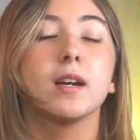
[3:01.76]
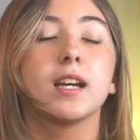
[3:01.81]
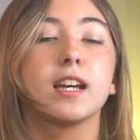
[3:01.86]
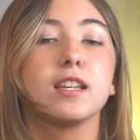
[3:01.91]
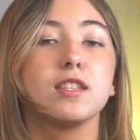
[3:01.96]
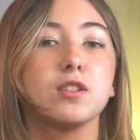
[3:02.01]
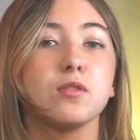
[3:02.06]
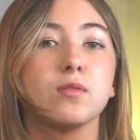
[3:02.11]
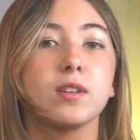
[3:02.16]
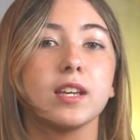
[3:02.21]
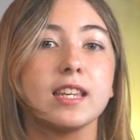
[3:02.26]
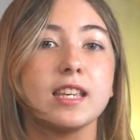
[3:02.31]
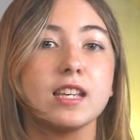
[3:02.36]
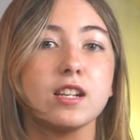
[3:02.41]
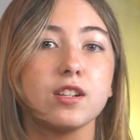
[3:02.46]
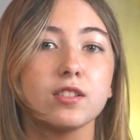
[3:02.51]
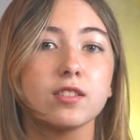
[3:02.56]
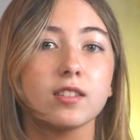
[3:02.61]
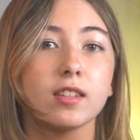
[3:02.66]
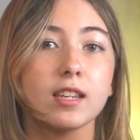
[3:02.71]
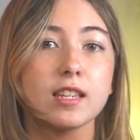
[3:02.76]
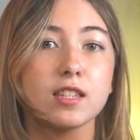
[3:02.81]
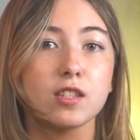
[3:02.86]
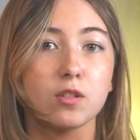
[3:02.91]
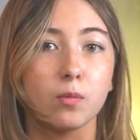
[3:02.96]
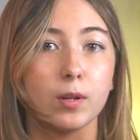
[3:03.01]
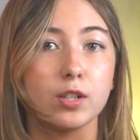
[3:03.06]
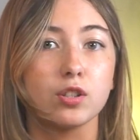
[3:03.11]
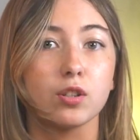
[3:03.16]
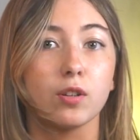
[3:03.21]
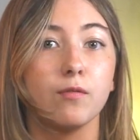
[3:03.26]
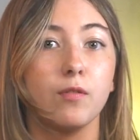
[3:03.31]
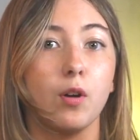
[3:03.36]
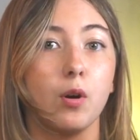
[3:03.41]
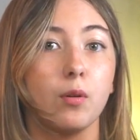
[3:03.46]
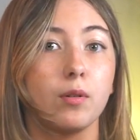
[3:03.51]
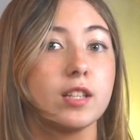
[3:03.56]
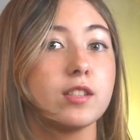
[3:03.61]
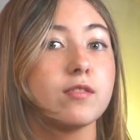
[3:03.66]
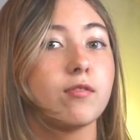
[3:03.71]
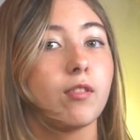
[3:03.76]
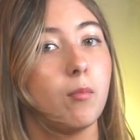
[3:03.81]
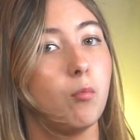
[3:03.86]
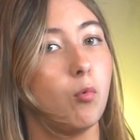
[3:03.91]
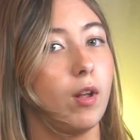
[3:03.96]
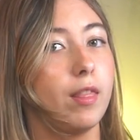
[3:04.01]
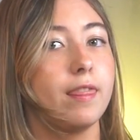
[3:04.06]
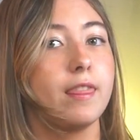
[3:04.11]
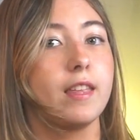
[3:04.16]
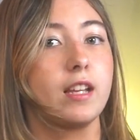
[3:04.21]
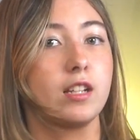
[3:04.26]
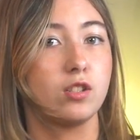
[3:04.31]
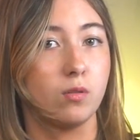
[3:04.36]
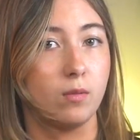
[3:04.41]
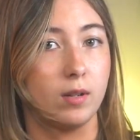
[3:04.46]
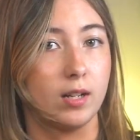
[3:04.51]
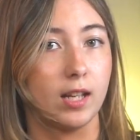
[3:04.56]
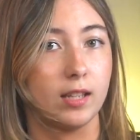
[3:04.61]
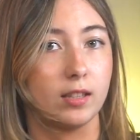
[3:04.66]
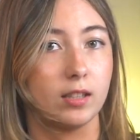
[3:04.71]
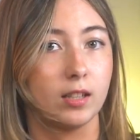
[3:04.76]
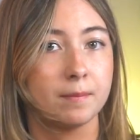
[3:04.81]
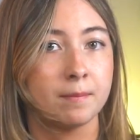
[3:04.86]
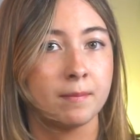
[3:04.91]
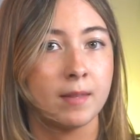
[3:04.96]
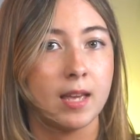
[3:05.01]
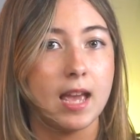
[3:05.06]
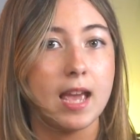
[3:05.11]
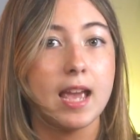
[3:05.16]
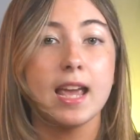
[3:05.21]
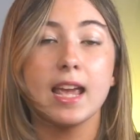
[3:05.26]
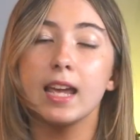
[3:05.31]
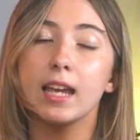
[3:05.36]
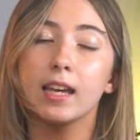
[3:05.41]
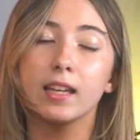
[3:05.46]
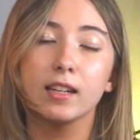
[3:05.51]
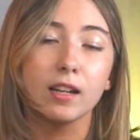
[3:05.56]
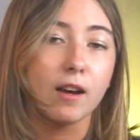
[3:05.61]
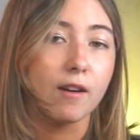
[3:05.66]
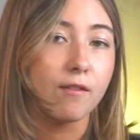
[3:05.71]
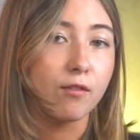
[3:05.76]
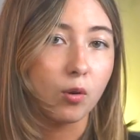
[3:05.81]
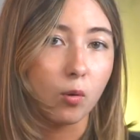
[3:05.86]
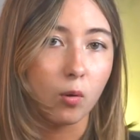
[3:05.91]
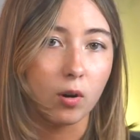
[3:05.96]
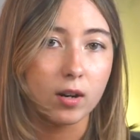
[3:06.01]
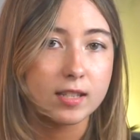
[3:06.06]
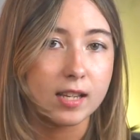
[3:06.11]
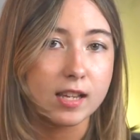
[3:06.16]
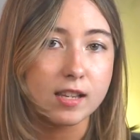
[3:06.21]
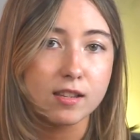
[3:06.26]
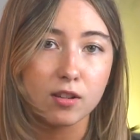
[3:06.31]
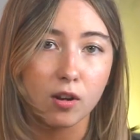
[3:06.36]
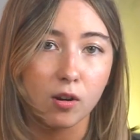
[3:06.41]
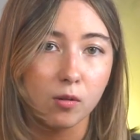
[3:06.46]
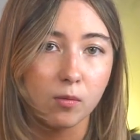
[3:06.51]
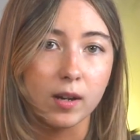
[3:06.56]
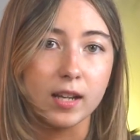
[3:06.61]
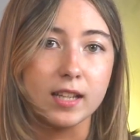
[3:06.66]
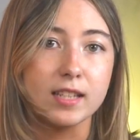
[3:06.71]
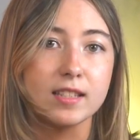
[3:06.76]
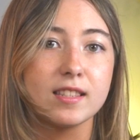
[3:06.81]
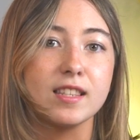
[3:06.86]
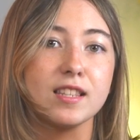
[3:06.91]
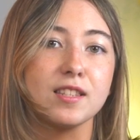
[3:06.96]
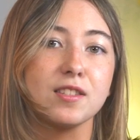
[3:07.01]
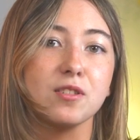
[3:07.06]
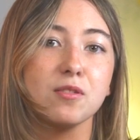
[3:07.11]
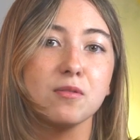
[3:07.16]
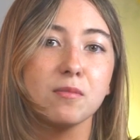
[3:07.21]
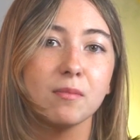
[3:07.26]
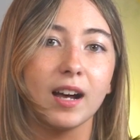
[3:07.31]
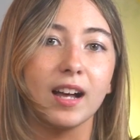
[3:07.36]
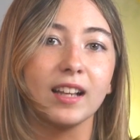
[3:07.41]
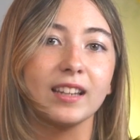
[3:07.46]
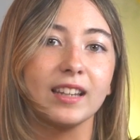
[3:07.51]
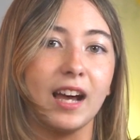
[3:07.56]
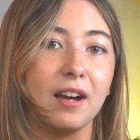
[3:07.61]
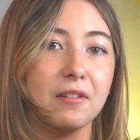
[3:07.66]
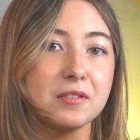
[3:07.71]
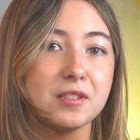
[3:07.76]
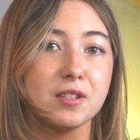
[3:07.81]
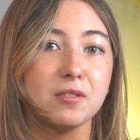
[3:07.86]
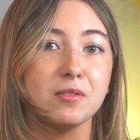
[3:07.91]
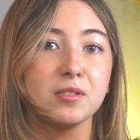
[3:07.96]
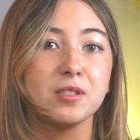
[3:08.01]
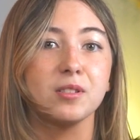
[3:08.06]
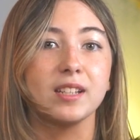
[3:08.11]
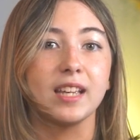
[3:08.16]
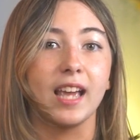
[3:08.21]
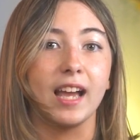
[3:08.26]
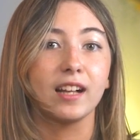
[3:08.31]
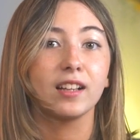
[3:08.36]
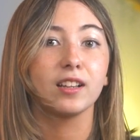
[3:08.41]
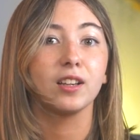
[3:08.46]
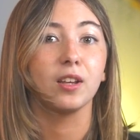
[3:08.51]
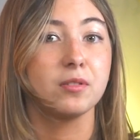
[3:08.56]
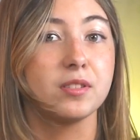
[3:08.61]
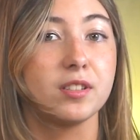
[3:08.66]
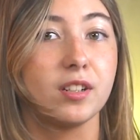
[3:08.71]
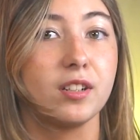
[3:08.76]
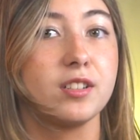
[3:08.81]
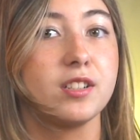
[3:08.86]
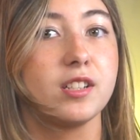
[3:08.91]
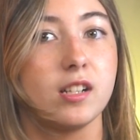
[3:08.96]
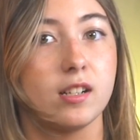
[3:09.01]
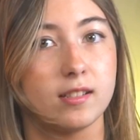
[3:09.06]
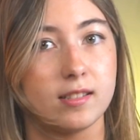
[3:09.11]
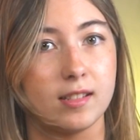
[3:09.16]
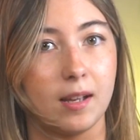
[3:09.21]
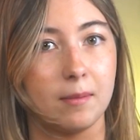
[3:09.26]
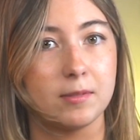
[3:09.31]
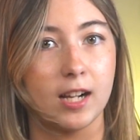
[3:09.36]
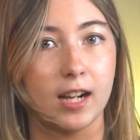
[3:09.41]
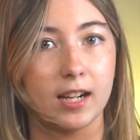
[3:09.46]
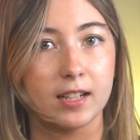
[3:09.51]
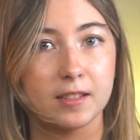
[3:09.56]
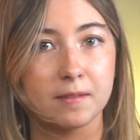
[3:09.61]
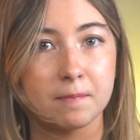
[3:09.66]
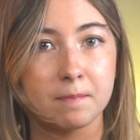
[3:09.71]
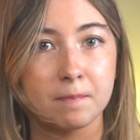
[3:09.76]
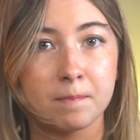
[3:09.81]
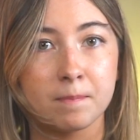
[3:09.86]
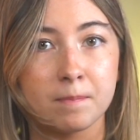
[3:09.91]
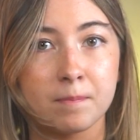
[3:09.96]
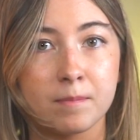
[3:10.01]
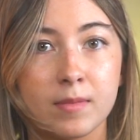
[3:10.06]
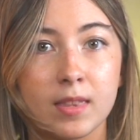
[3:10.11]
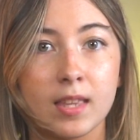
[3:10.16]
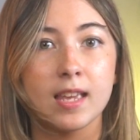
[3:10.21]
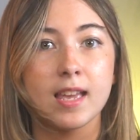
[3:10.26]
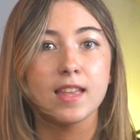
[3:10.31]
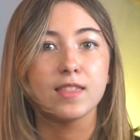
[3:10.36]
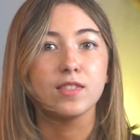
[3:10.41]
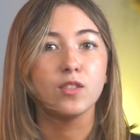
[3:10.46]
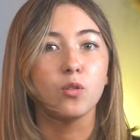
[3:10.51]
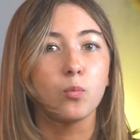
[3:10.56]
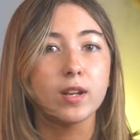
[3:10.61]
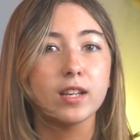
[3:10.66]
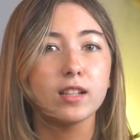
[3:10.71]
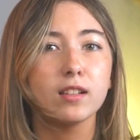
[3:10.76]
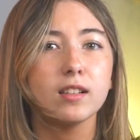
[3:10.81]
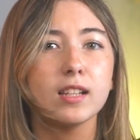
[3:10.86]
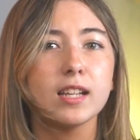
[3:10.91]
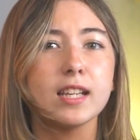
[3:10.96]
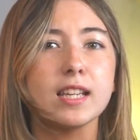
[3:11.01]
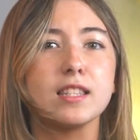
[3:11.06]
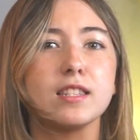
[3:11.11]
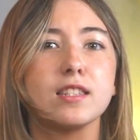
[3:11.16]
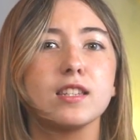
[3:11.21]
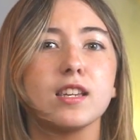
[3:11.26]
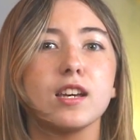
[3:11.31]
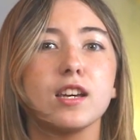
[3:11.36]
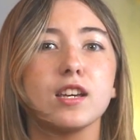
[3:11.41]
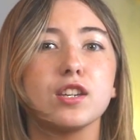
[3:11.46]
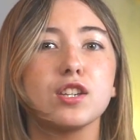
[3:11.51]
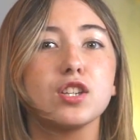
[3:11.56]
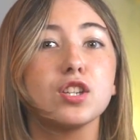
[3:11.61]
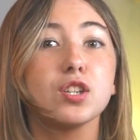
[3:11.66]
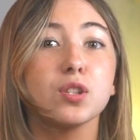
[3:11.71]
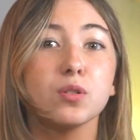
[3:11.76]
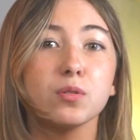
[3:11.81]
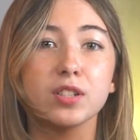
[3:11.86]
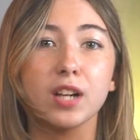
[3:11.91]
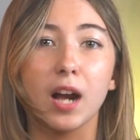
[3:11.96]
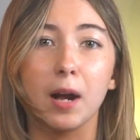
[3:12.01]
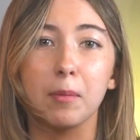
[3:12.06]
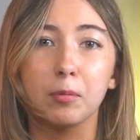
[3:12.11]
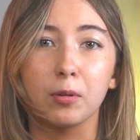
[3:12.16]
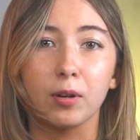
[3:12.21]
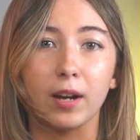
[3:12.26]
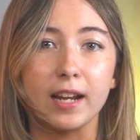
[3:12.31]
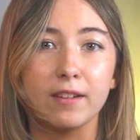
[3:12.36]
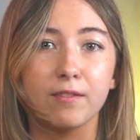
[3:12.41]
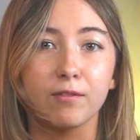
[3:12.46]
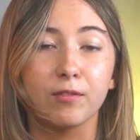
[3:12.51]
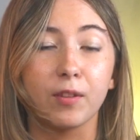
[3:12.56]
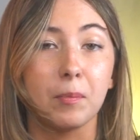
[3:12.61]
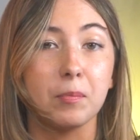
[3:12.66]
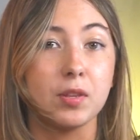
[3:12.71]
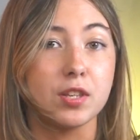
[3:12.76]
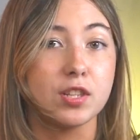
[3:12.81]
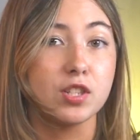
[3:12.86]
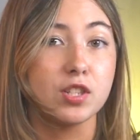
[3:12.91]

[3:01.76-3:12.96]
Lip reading: because you can easily switch your focus from one thing to another. And of course, as always, the zoom allows you to get closer to your subject. The wheel is a huge upgrade from the